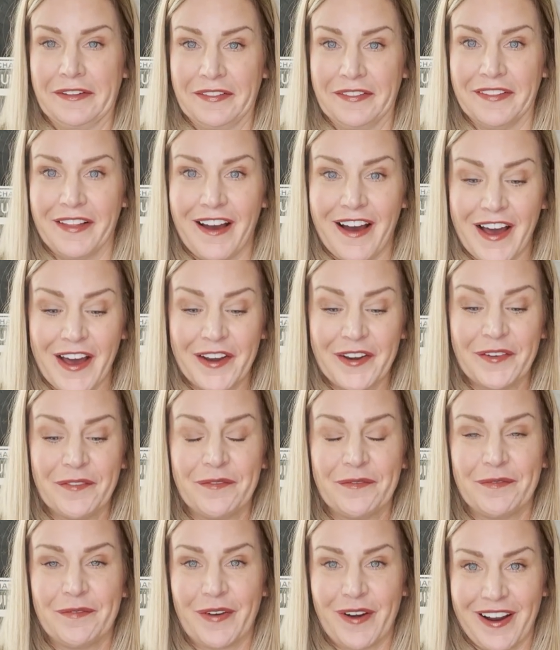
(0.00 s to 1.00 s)
lot
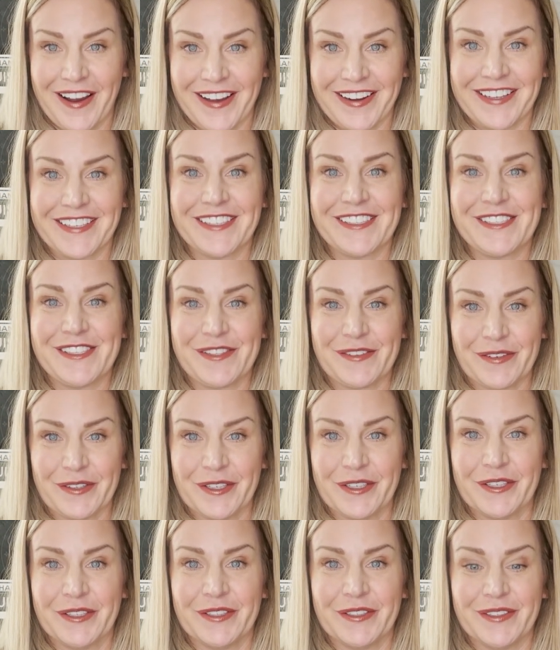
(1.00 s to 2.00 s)
of products
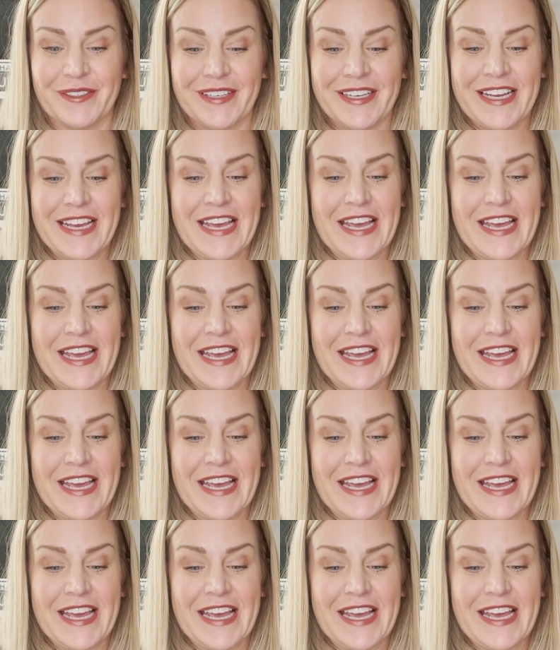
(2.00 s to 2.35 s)
through